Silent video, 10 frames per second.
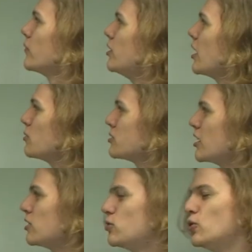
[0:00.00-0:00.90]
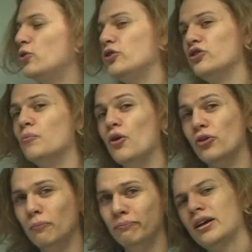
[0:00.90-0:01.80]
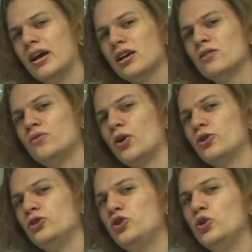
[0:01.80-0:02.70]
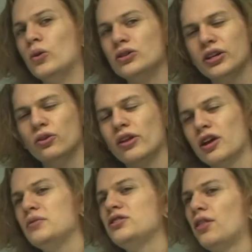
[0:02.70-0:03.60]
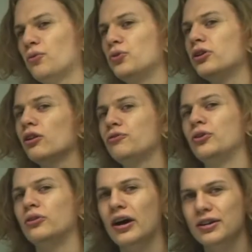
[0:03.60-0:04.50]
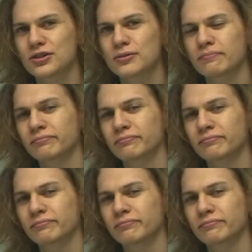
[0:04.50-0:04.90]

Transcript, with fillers: the data is sent to your modem and converted to a signal that can be sent through telephone lines.